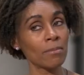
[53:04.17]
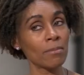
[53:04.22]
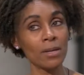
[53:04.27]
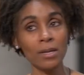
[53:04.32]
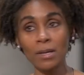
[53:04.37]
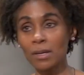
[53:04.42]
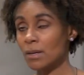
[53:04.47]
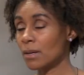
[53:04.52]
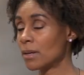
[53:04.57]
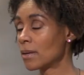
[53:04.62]
Man,
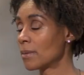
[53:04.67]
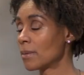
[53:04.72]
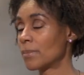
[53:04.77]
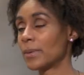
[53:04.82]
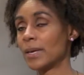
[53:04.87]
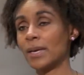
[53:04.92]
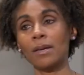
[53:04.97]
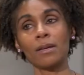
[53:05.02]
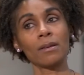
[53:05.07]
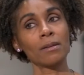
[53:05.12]

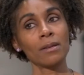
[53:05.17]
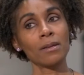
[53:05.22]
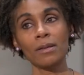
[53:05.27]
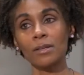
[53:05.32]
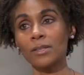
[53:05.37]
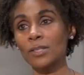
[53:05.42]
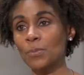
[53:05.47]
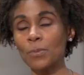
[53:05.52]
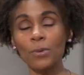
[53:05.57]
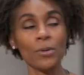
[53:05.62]

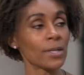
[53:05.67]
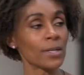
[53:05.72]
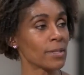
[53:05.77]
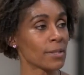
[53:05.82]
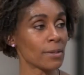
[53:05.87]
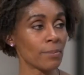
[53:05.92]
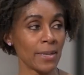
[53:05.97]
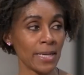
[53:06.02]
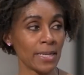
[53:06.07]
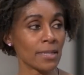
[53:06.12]
sport is
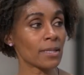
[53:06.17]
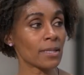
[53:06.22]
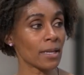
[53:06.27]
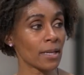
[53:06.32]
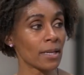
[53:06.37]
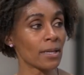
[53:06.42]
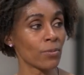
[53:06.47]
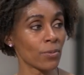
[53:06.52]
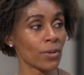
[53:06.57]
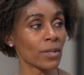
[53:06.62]

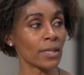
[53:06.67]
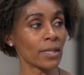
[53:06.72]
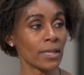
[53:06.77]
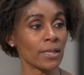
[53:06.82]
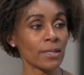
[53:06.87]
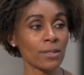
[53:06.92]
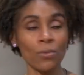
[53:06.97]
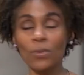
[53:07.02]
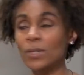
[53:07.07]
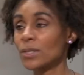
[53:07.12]
amazing. It really
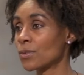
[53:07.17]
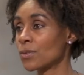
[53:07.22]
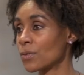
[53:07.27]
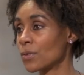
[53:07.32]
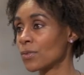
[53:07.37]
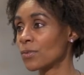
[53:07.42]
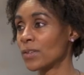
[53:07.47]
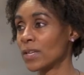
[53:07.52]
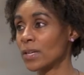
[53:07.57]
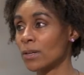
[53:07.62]
is a
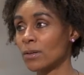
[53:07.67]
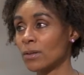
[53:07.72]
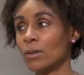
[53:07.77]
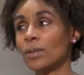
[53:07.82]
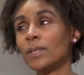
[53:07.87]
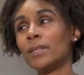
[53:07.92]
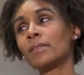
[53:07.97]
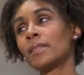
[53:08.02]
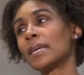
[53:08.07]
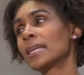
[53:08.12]
wonderful
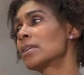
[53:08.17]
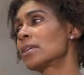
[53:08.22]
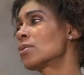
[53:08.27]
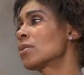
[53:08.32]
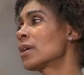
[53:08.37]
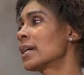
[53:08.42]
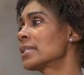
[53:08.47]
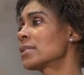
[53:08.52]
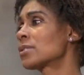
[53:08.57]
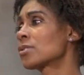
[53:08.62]
vehicle, and thank you
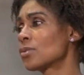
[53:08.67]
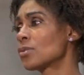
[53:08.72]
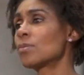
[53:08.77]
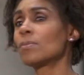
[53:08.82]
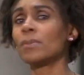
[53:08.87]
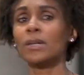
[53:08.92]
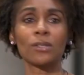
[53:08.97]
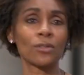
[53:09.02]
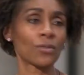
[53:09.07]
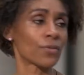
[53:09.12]
guys so
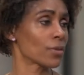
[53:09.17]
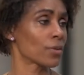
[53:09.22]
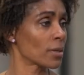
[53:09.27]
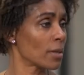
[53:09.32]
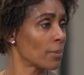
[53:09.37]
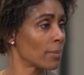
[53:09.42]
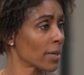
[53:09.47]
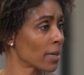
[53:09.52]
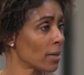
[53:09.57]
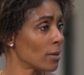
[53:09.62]
much for
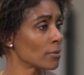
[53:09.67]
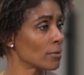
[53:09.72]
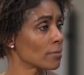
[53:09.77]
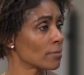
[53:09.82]
coming out.